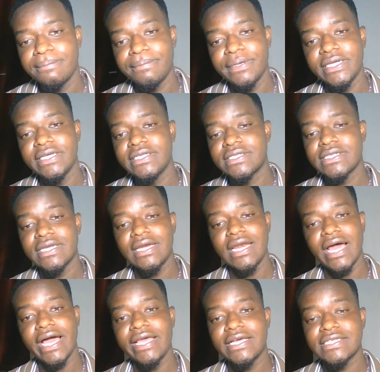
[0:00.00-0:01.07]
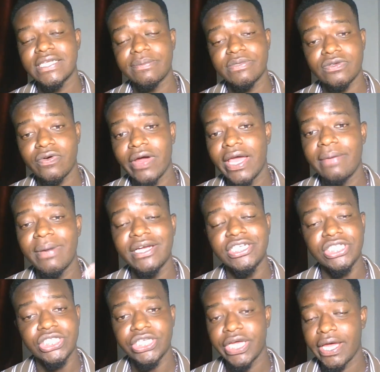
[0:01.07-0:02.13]
please like, subscribe, and
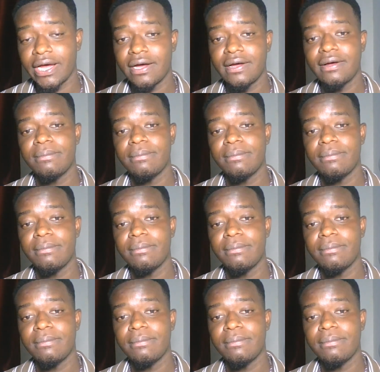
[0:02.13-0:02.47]
share.